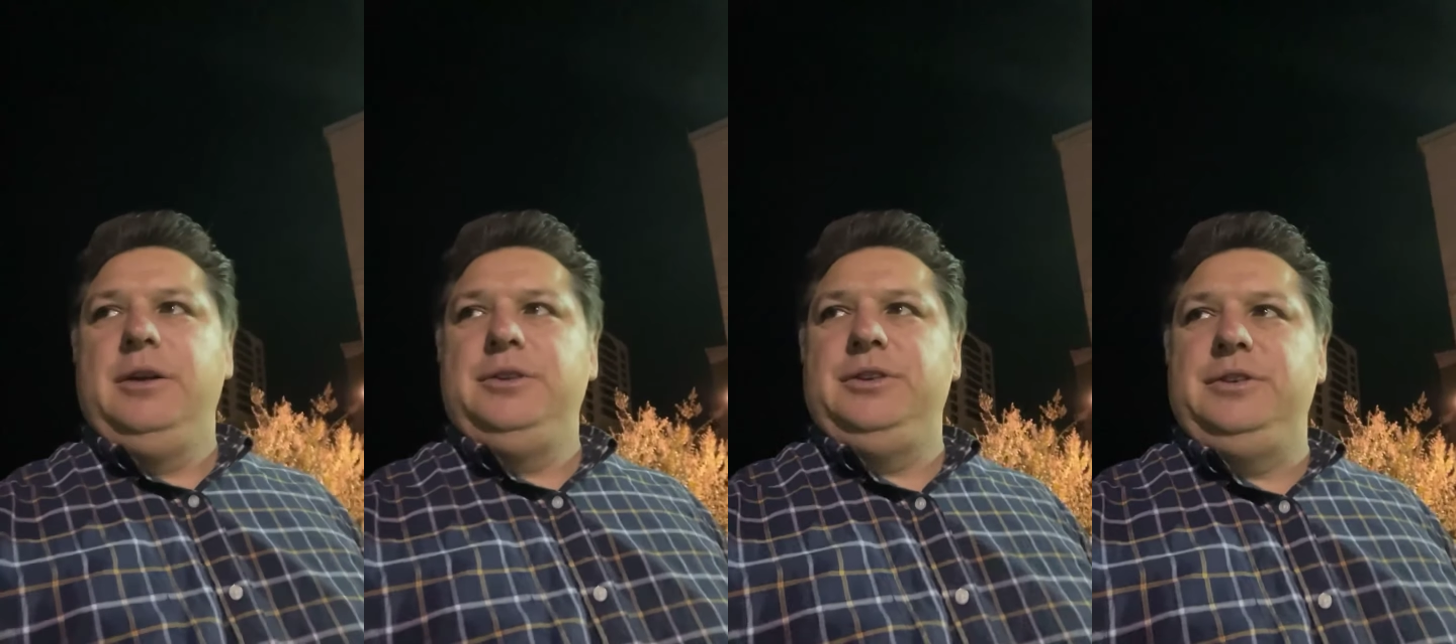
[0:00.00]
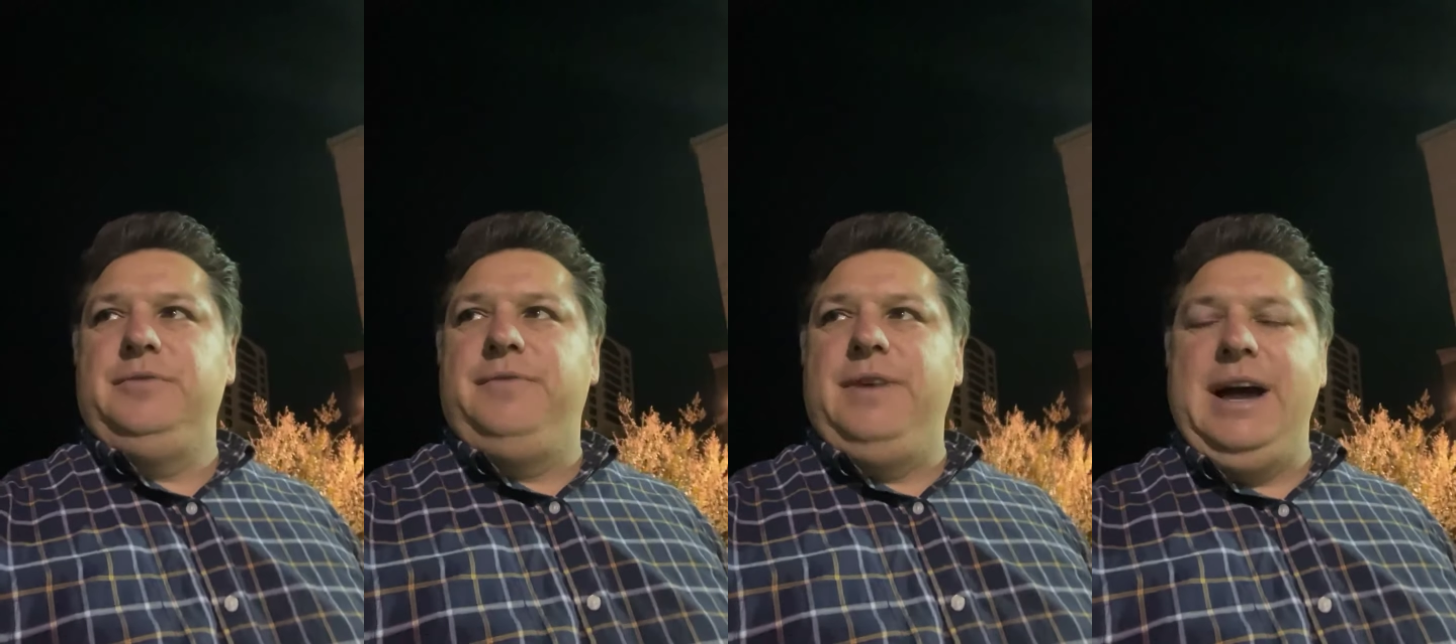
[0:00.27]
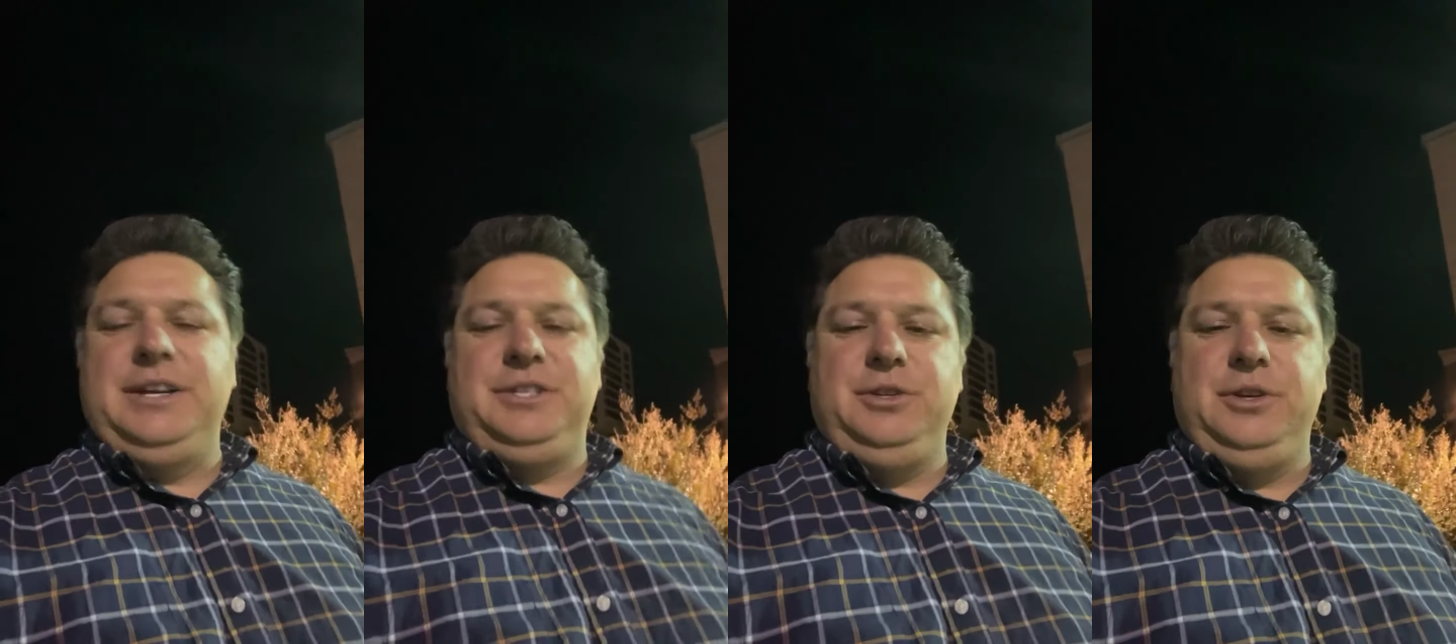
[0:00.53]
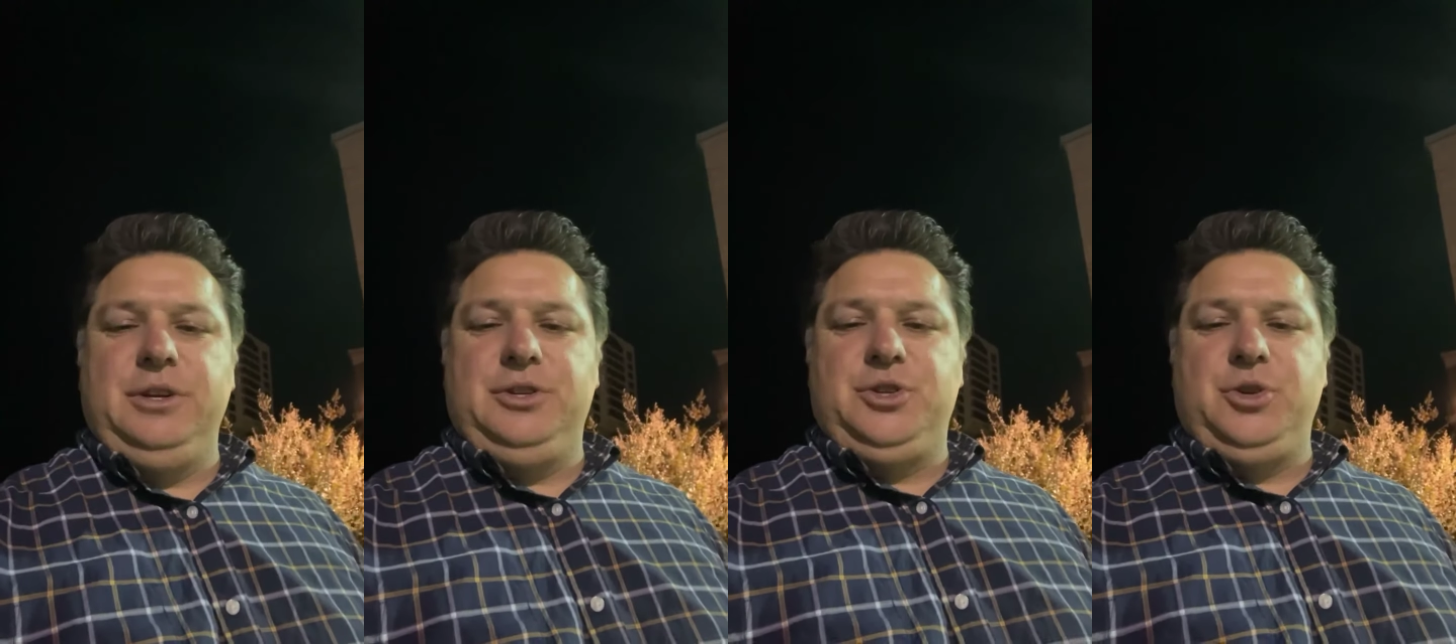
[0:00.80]
invite
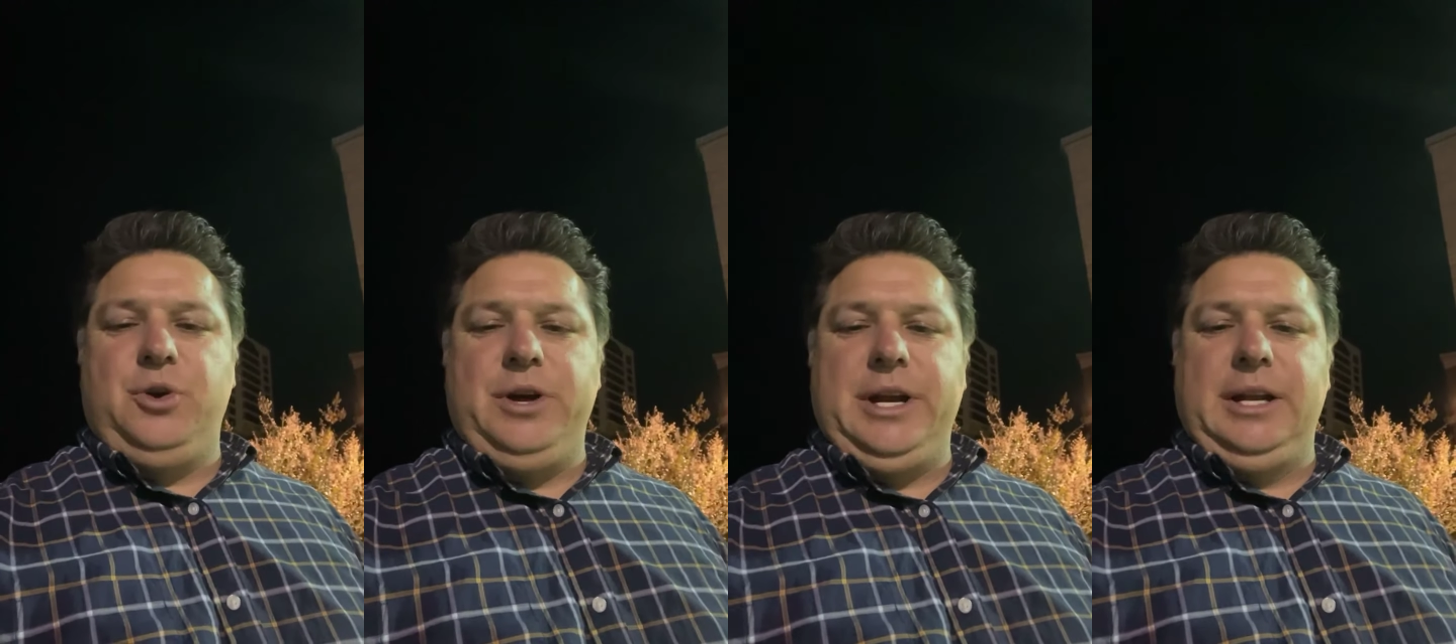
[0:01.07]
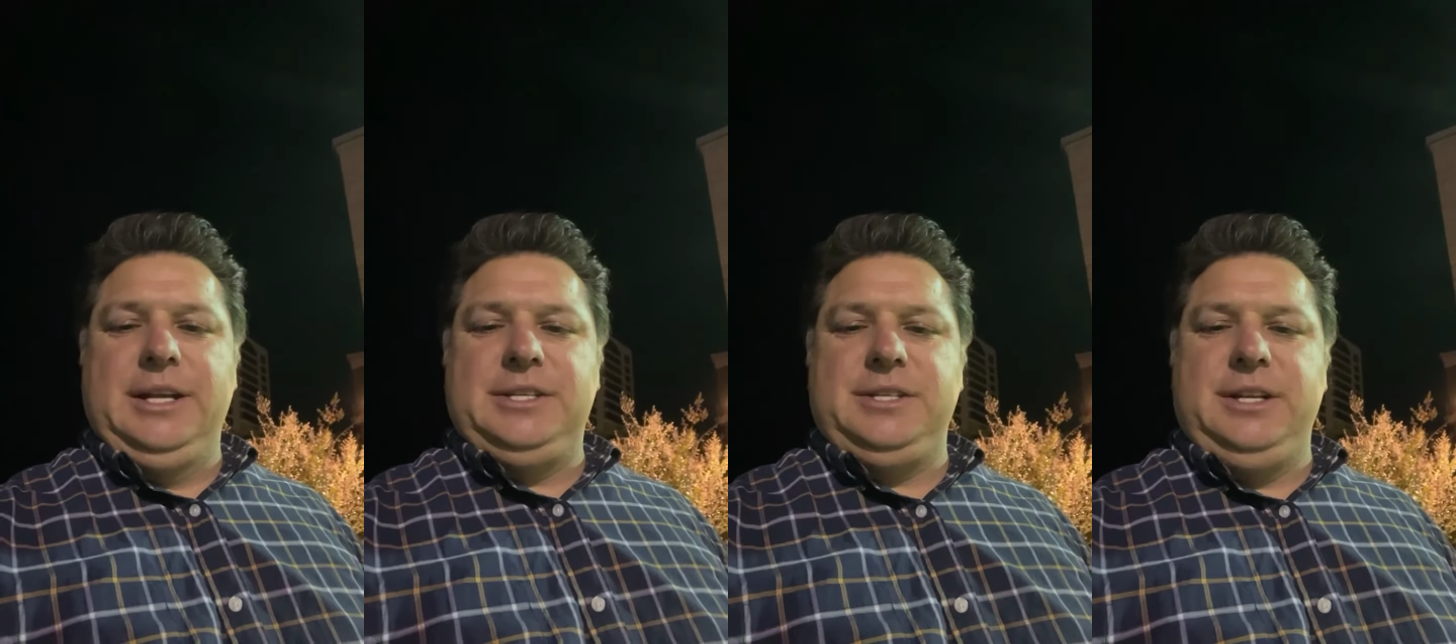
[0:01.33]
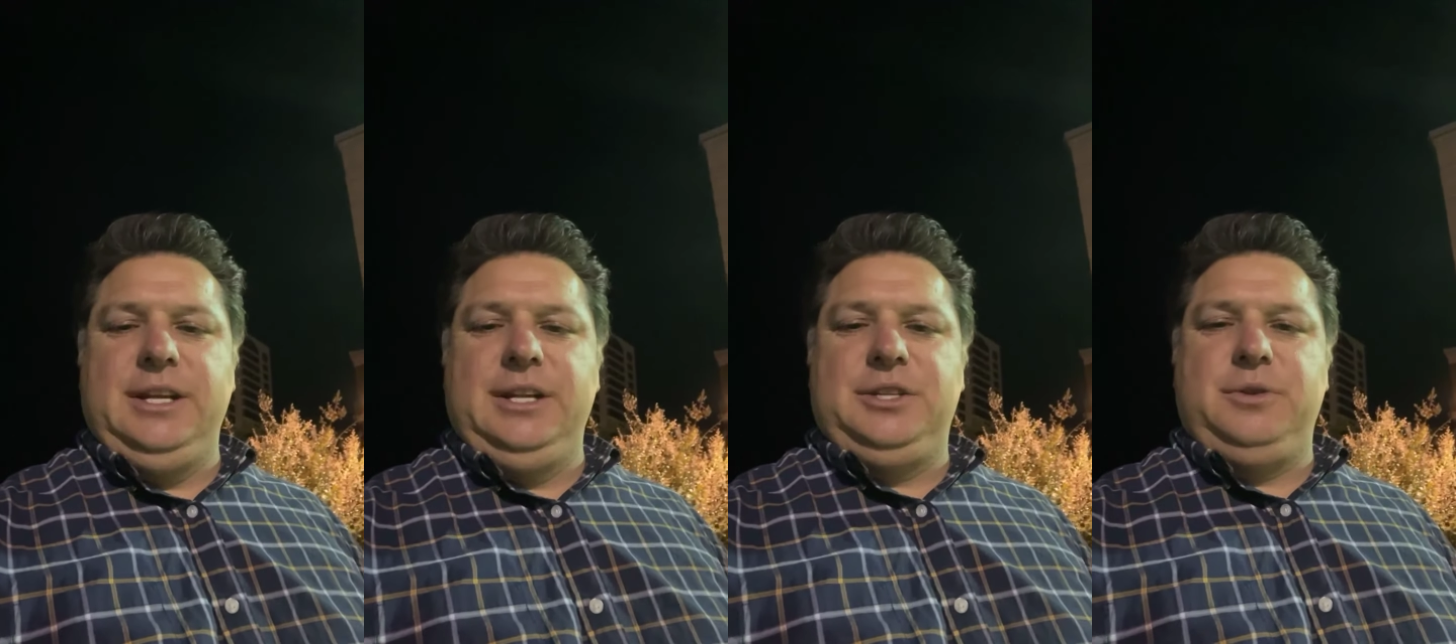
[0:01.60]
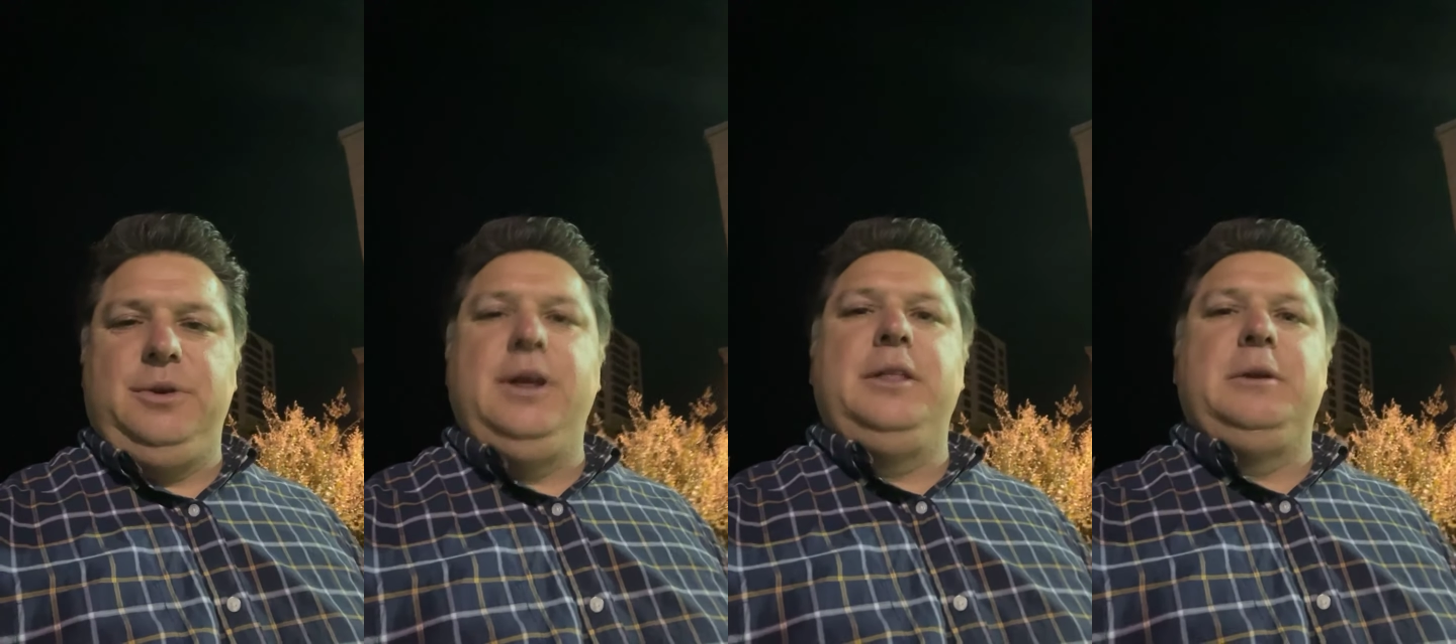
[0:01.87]
you to join and listen in
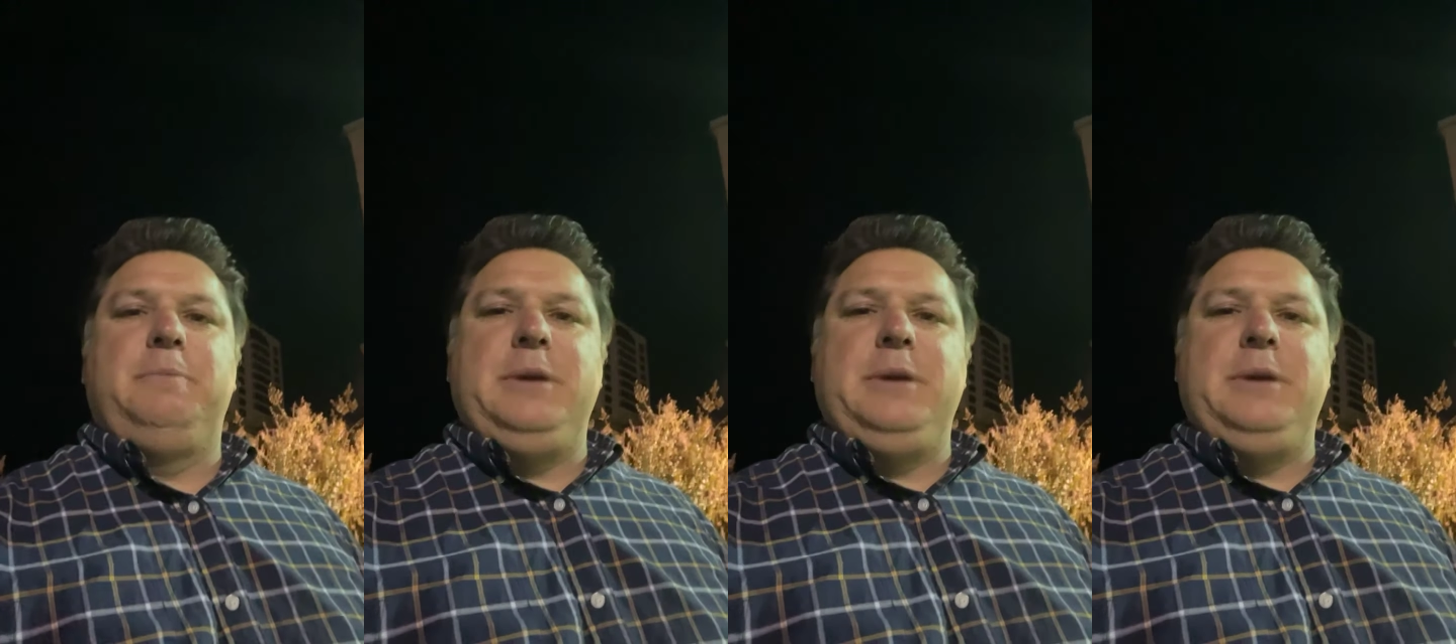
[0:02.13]
to another